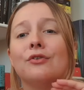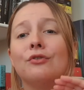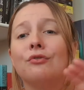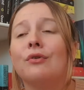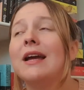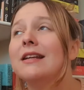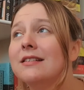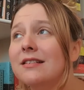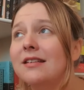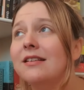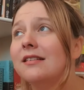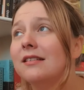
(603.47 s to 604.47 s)

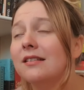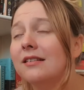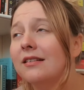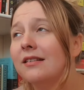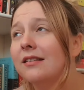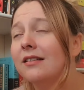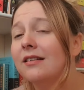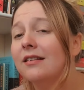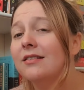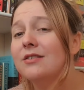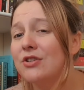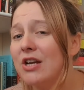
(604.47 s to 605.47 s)
great
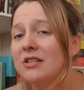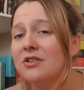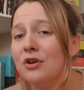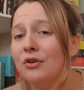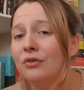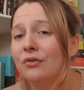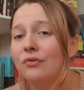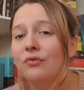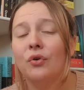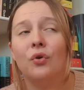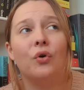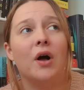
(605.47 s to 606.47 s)
suggestion
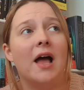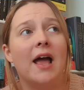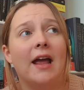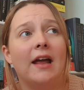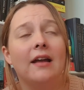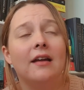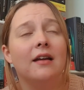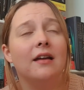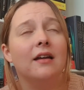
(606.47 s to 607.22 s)
for a